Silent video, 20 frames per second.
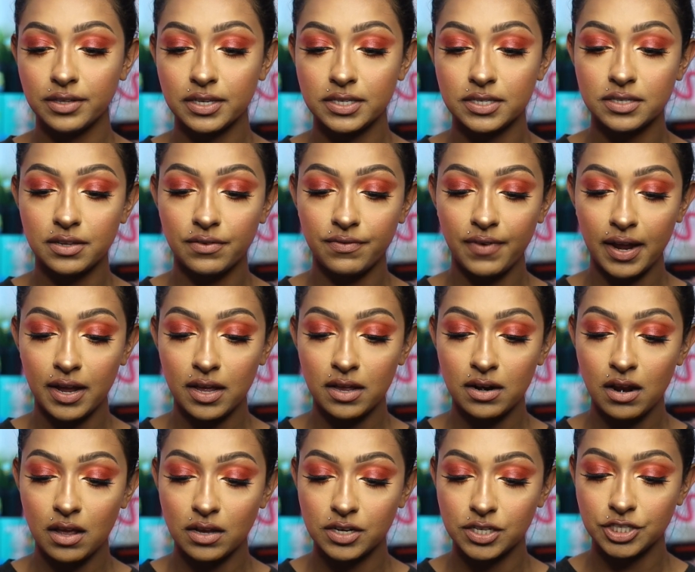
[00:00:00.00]
This is a
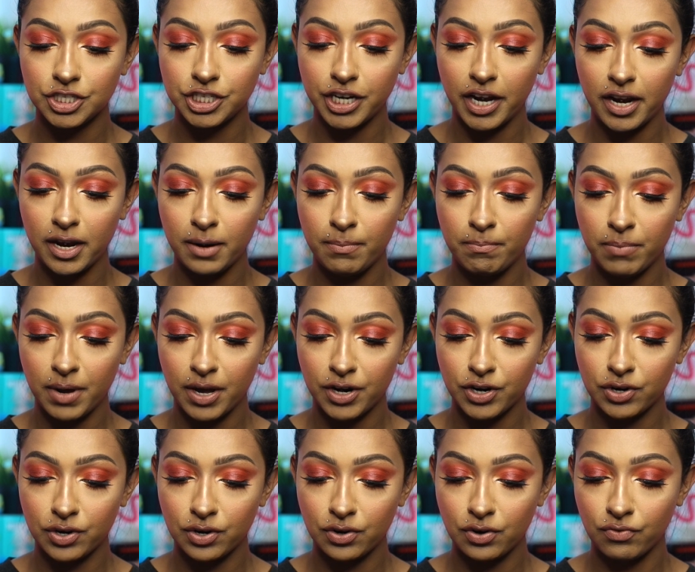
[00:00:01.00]
Van Shea
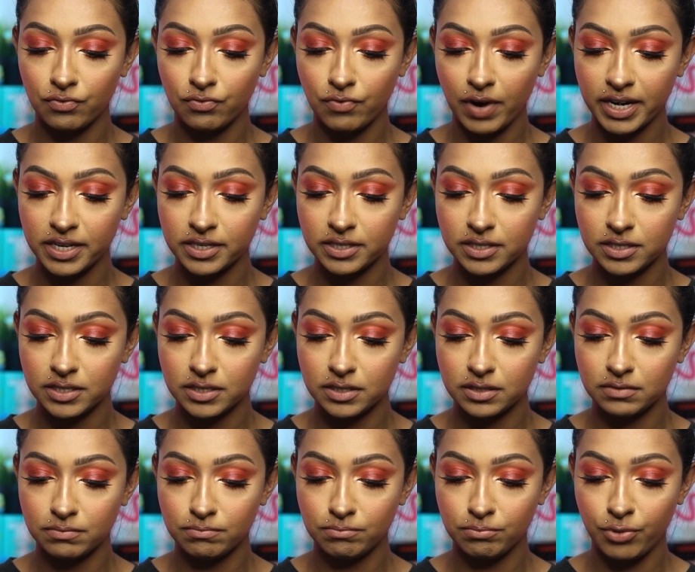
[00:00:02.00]
Butter
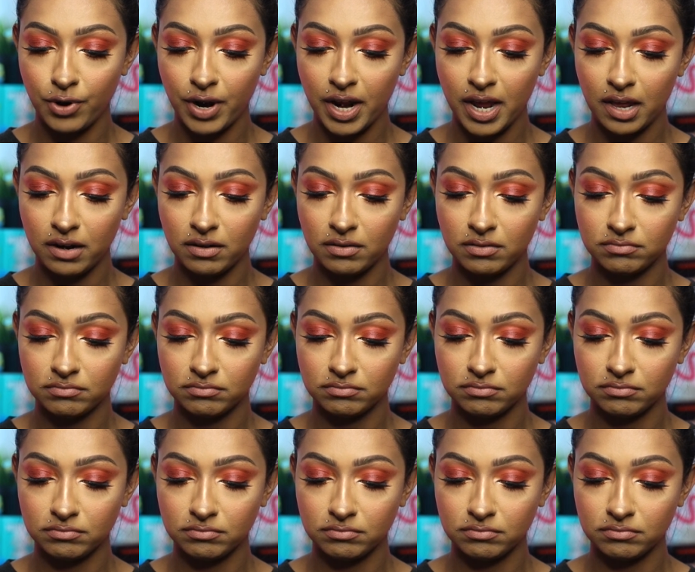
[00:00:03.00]
Rice Bran